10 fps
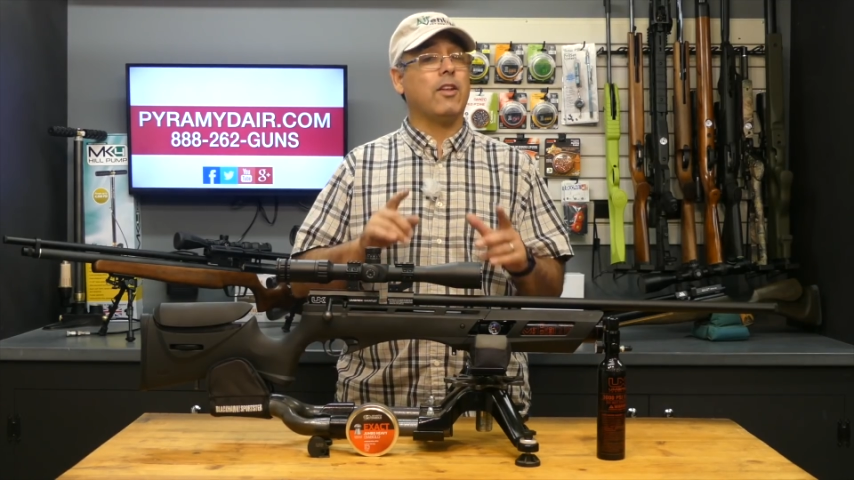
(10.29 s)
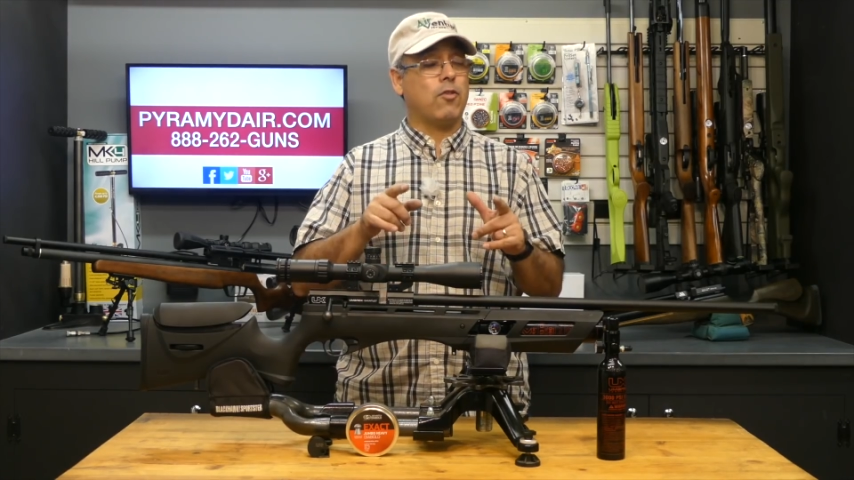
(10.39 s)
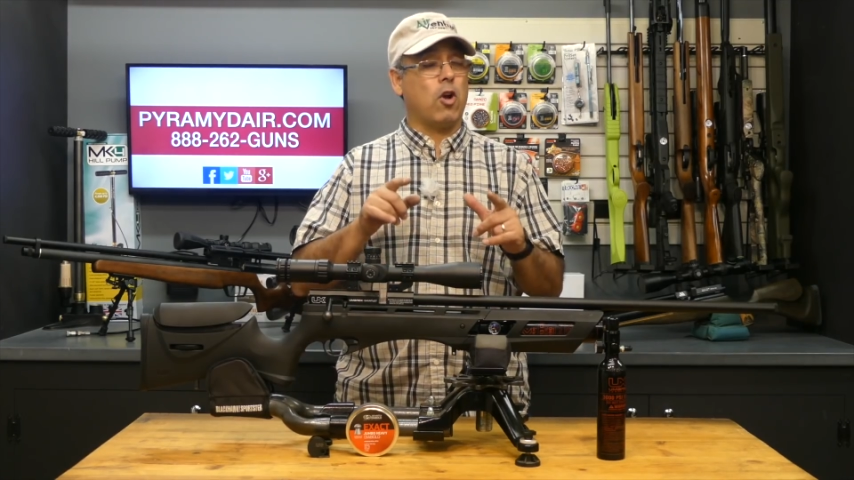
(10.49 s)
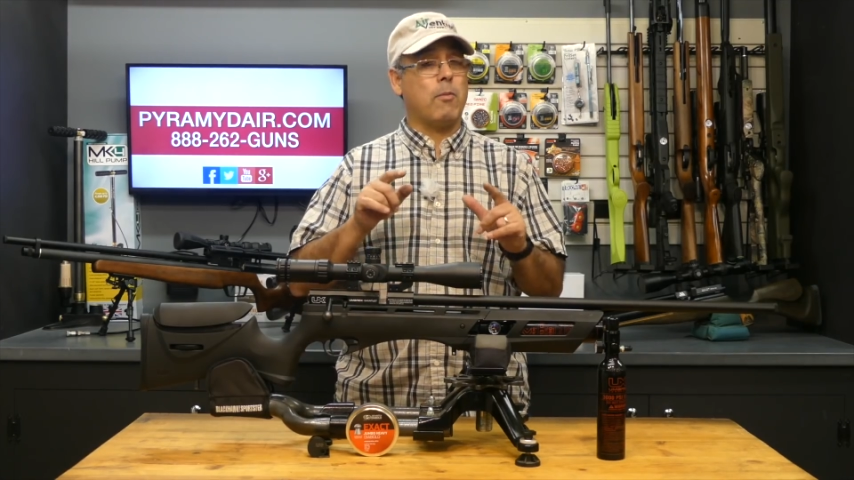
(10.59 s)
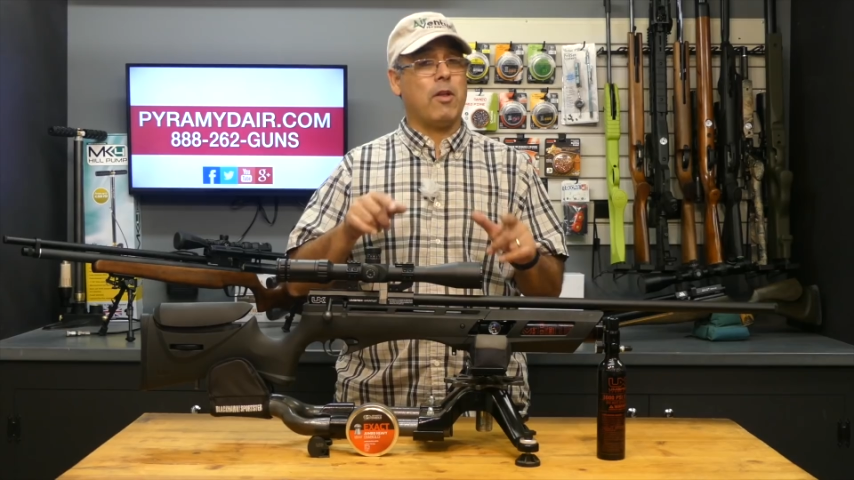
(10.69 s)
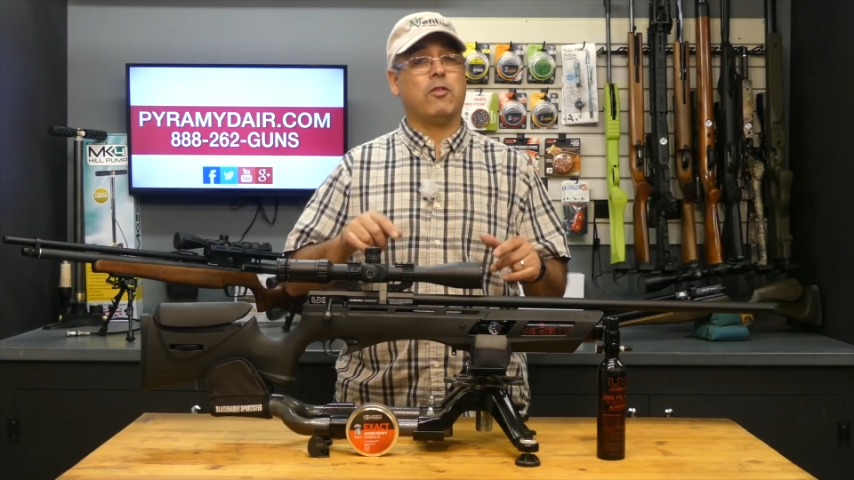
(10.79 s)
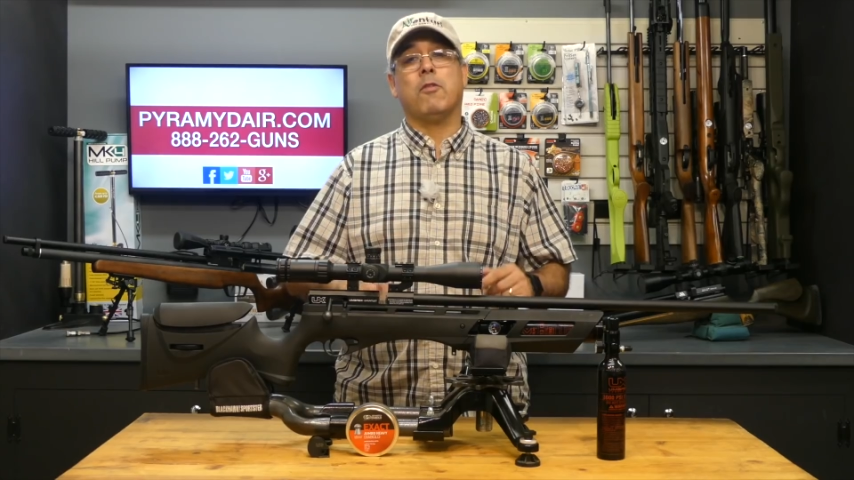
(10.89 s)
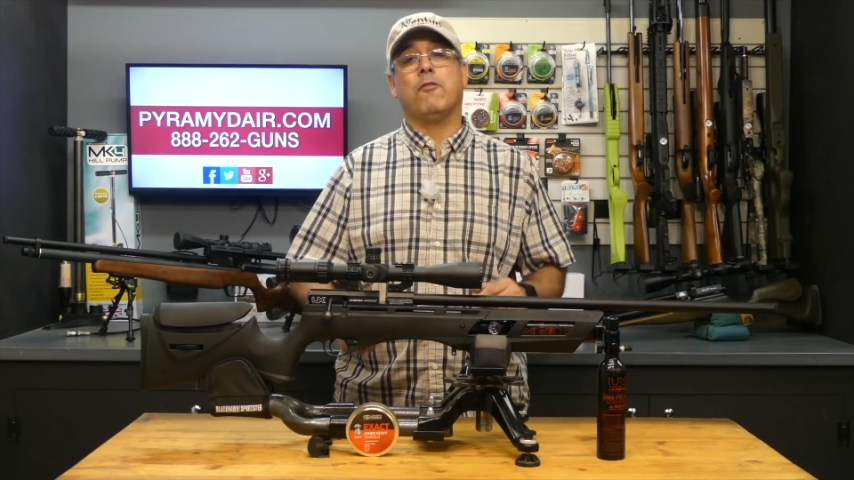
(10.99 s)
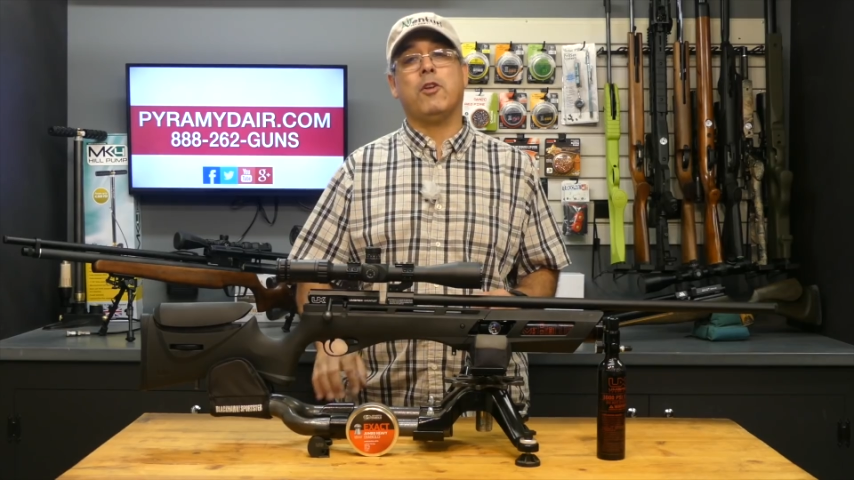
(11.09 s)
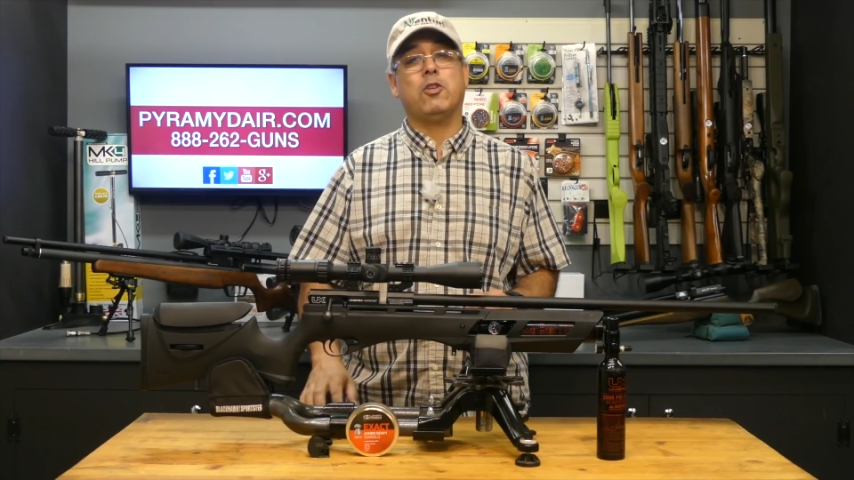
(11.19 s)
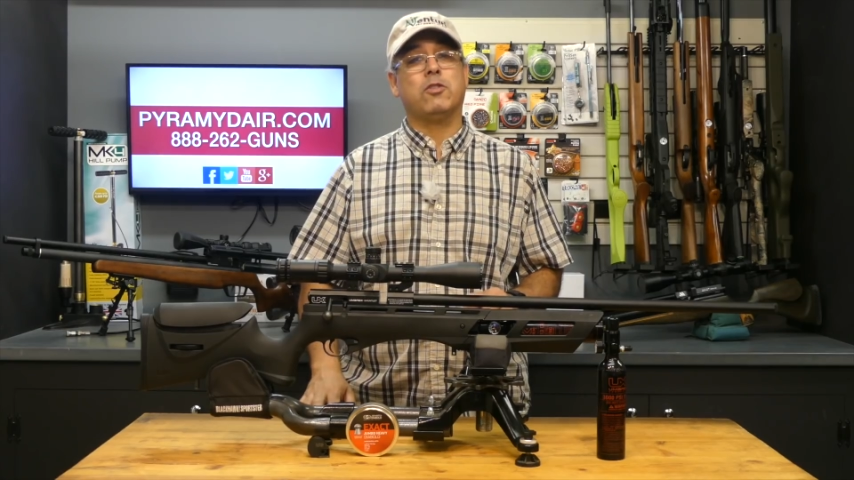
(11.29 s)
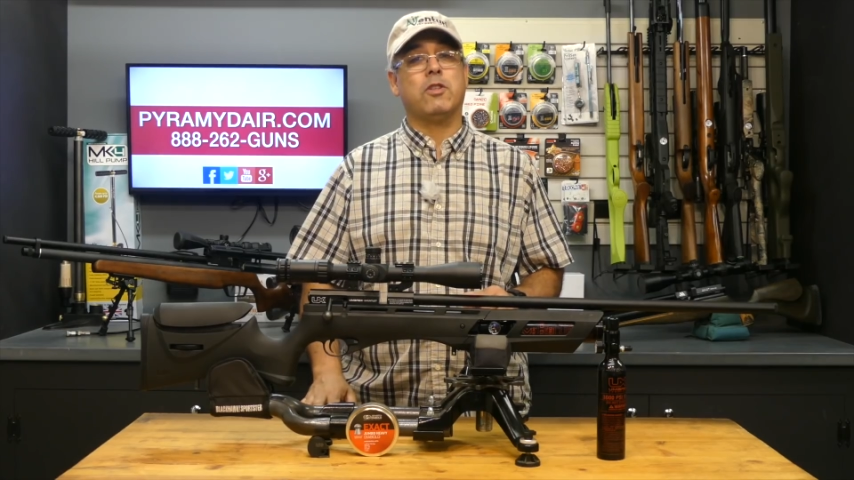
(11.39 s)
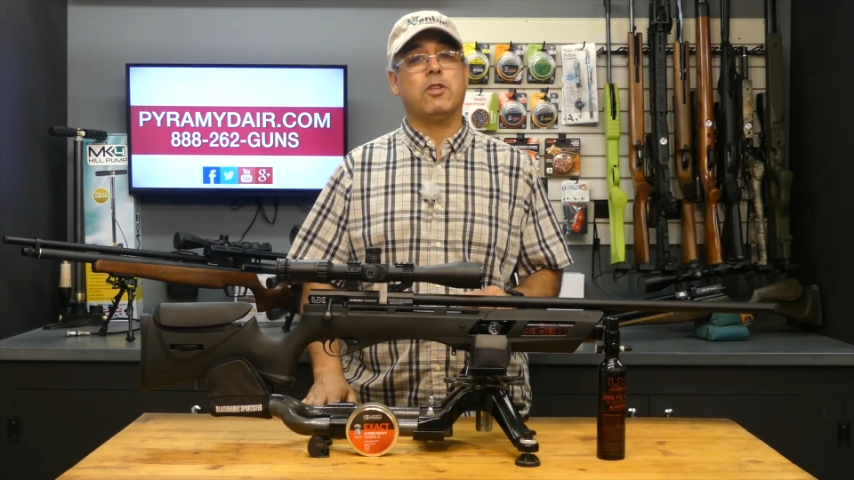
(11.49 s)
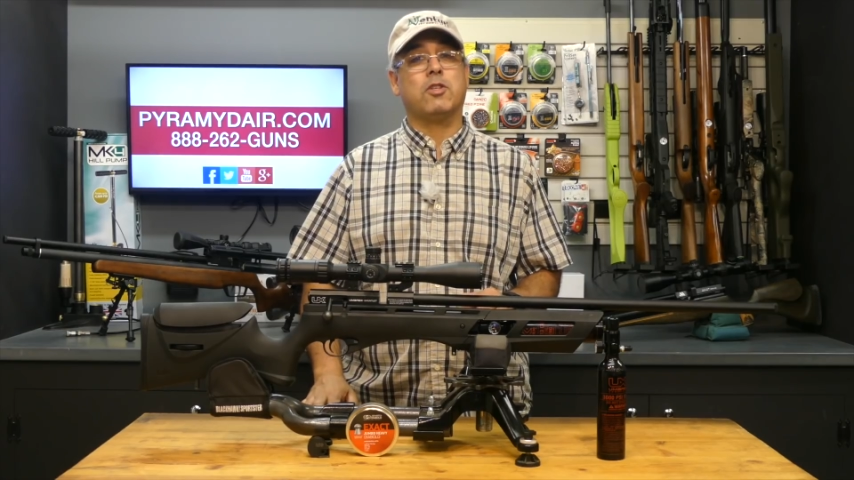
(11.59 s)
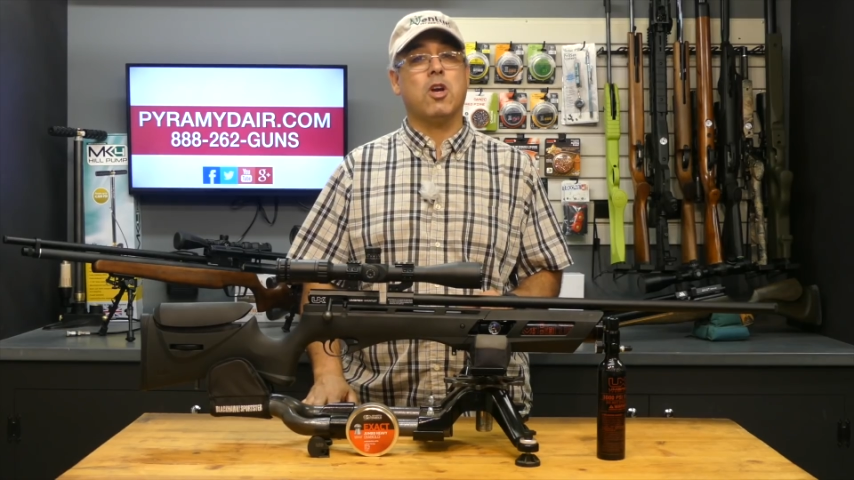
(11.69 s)
let's talk about some of the features
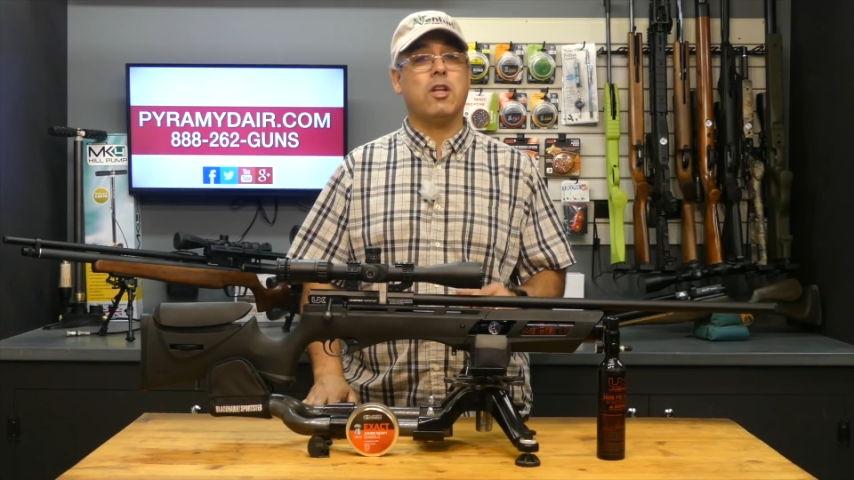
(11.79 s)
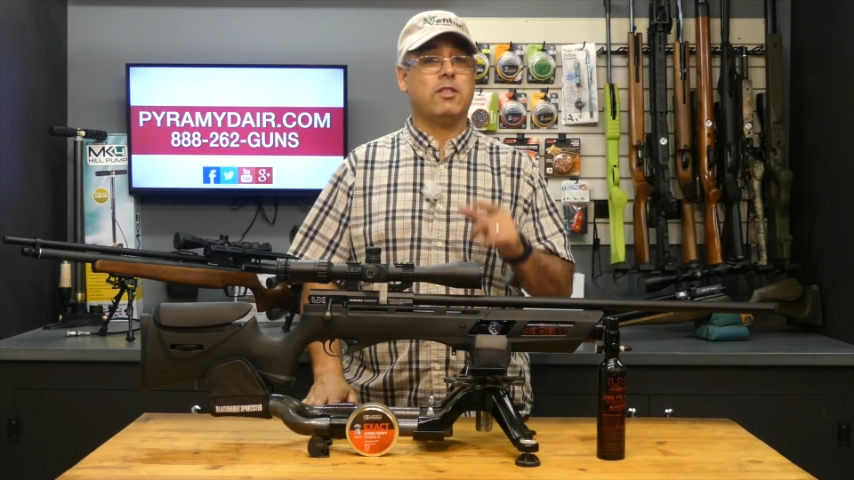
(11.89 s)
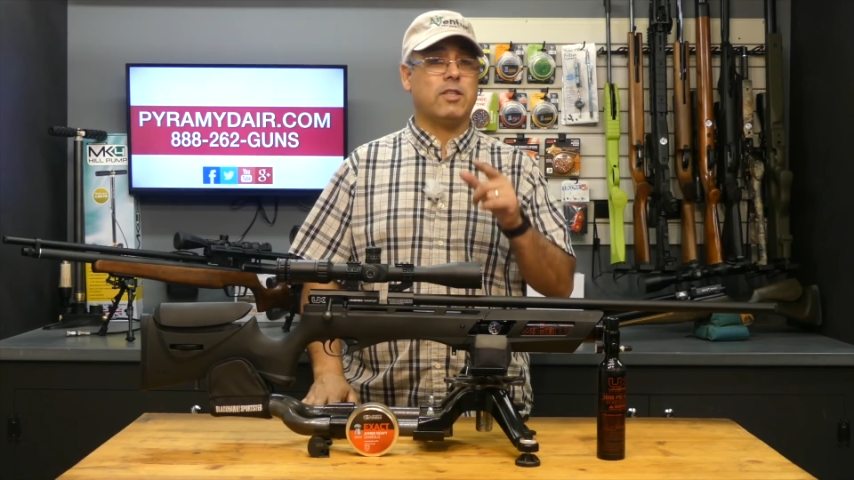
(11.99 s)
in this gun.